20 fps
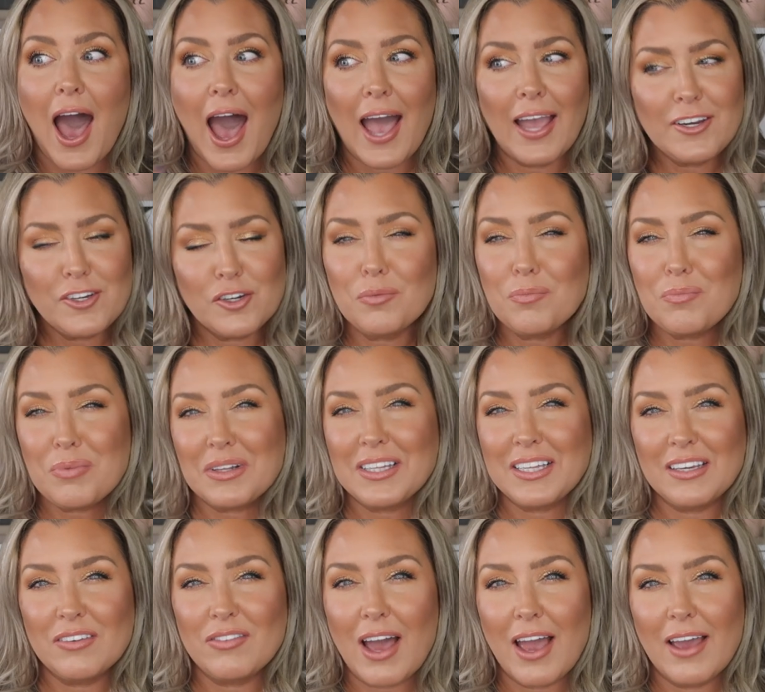I don't
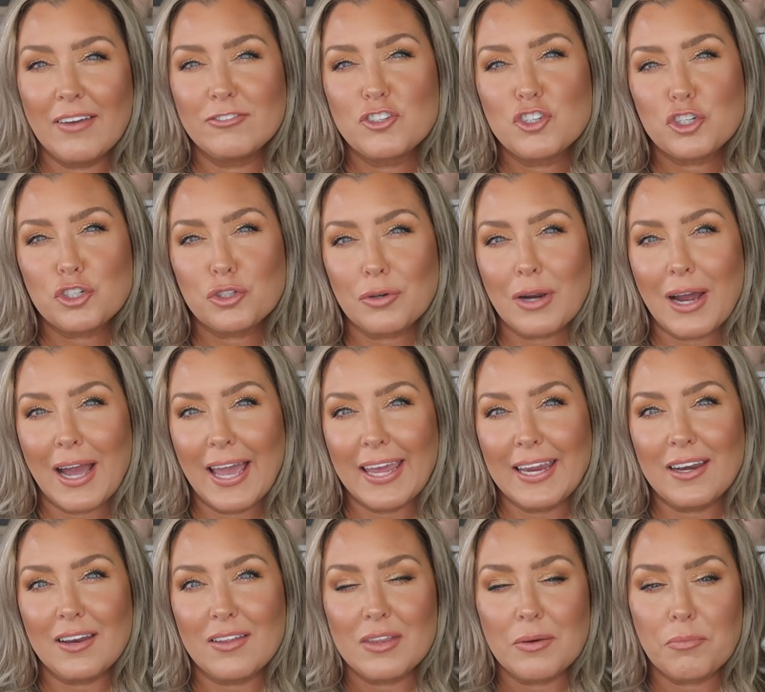believe I've
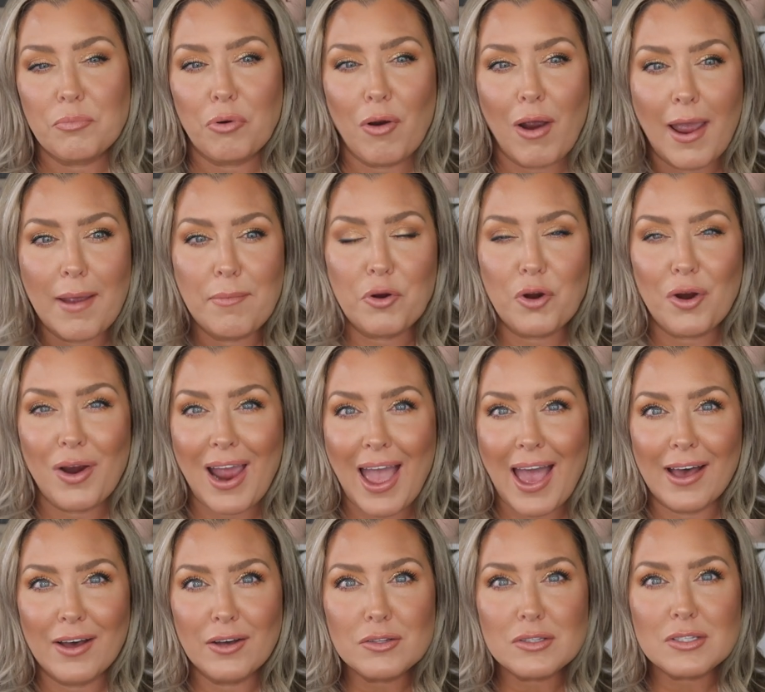tried the primer
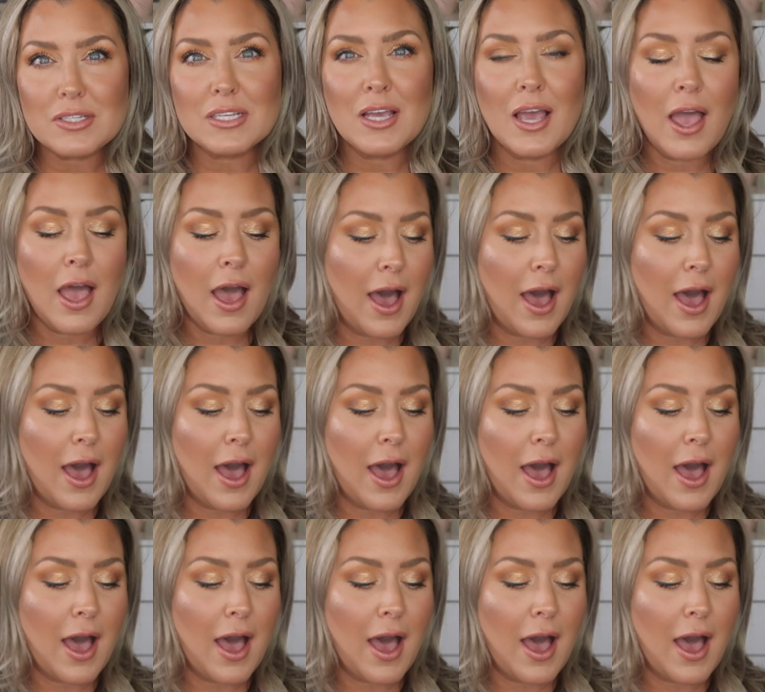out.